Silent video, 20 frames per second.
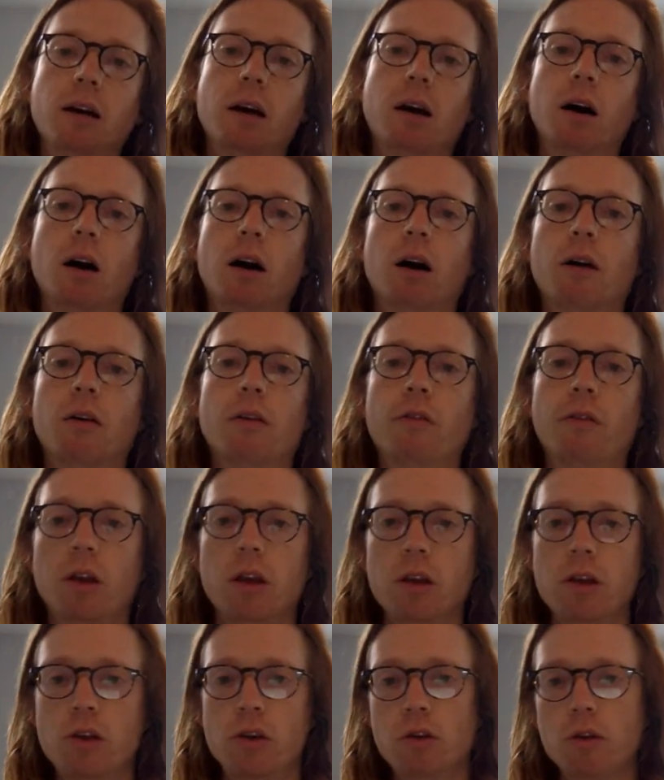of
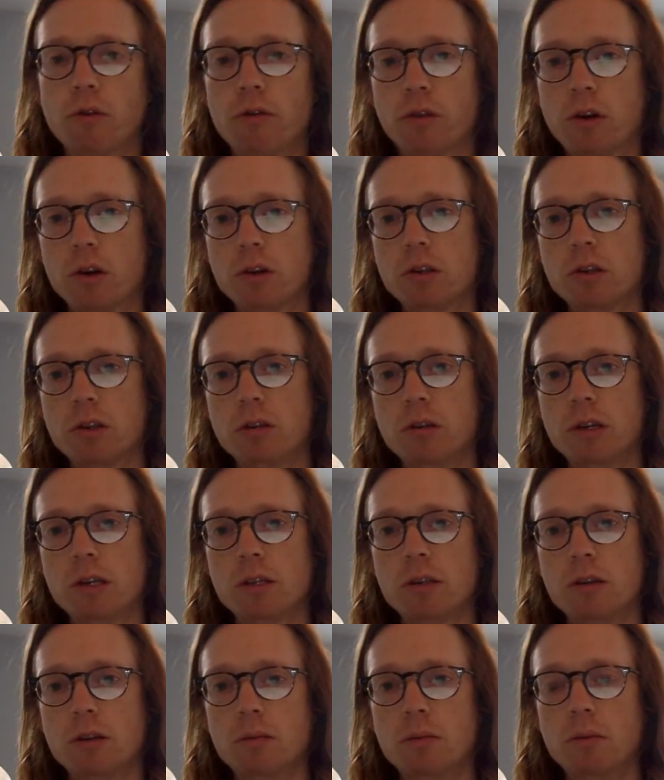
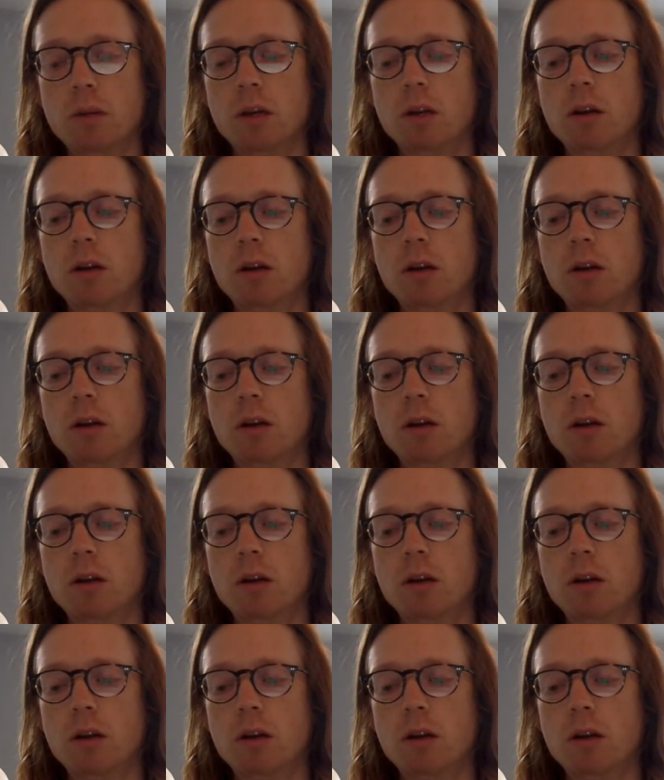universalism,